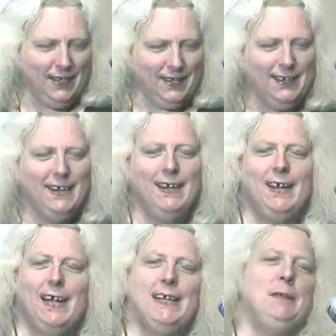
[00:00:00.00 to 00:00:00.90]
I
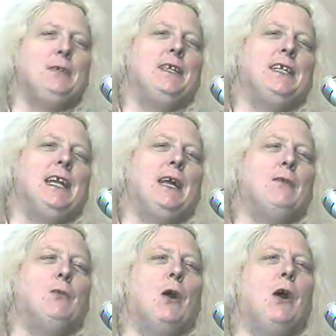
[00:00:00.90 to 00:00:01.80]
keep saying
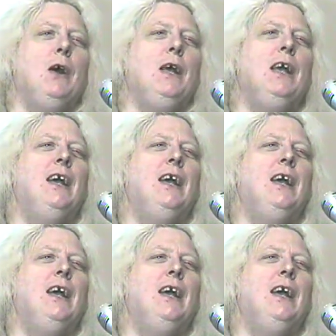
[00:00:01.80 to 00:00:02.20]
that wrong.